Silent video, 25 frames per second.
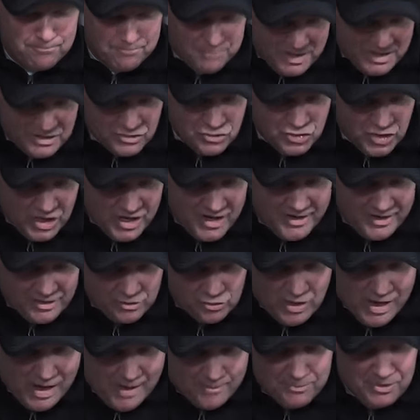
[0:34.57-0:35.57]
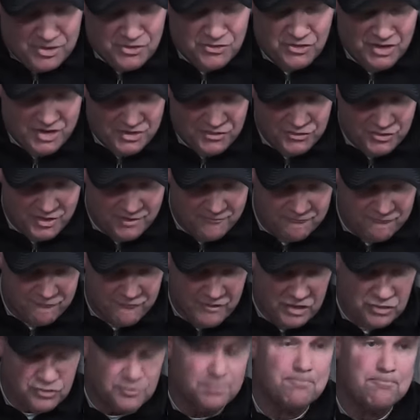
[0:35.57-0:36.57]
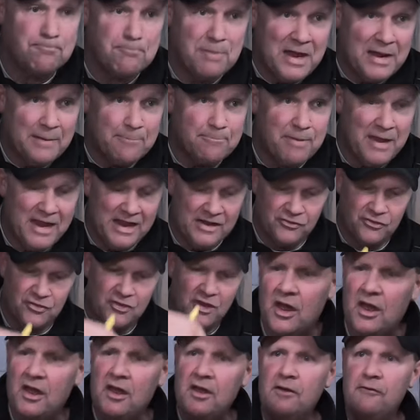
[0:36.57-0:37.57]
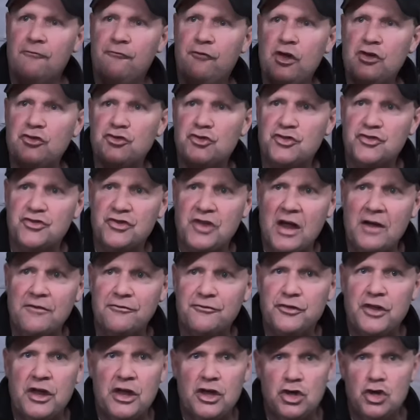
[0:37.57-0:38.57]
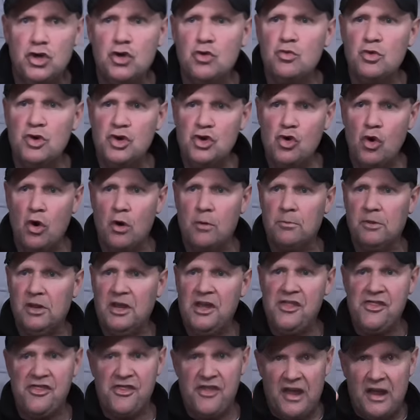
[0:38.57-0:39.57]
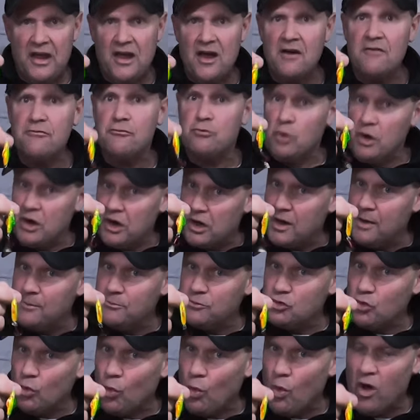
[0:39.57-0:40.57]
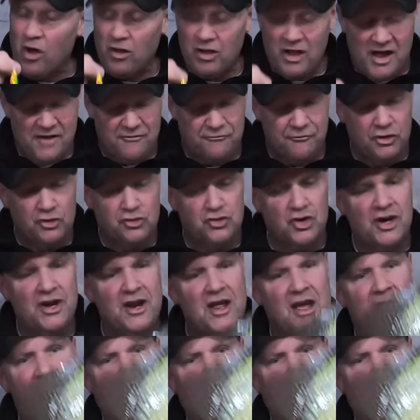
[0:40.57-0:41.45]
big giant crappies is to fish big baits. Fish stuff that you would normally think of when it comes to walleye fishing